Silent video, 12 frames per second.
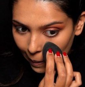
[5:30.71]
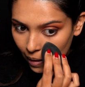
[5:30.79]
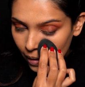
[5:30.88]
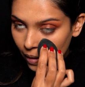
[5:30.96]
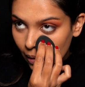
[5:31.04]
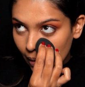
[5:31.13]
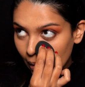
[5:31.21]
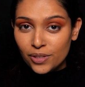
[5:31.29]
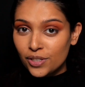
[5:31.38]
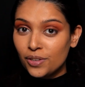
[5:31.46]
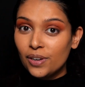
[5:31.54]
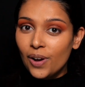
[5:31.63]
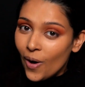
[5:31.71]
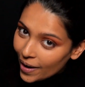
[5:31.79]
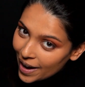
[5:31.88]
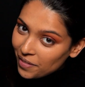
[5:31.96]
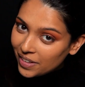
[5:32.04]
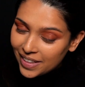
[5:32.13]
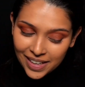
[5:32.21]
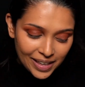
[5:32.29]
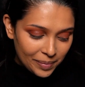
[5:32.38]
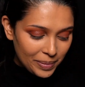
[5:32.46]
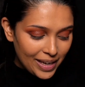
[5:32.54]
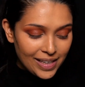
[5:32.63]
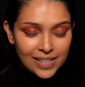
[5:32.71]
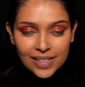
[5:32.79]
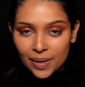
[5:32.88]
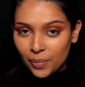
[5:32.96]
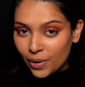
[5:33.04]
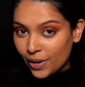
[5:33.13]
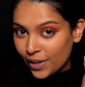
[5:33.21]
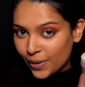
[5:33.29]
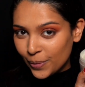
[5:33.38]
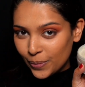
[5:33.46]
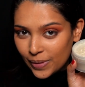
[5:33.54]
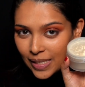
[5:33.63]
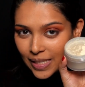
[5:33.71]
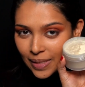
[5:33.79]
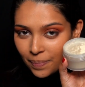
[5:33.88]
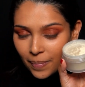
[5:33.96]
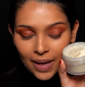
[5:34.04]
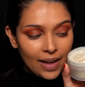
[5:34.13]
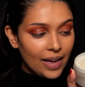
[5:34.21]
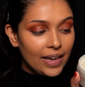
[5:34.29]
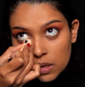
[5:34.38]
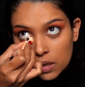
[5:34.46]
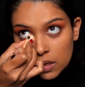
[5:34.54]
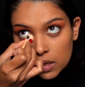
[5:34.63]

And now, just to lock everything in place, I'm going to use my